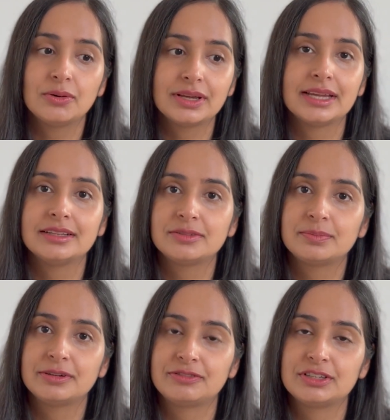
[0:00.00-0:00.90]
okay,
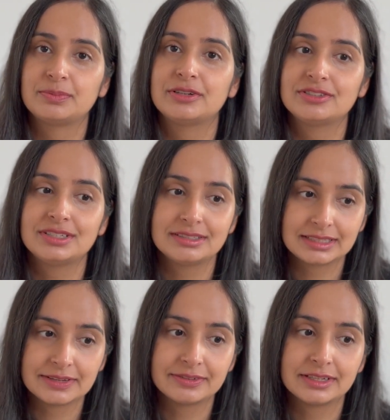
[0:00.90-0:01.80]
if this person is
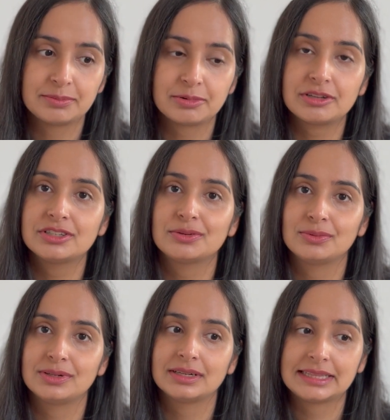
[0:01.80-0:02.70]
given project
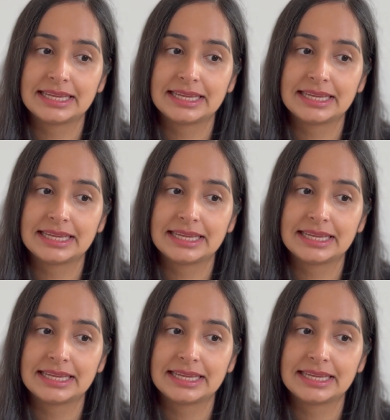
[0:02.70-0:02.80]
work,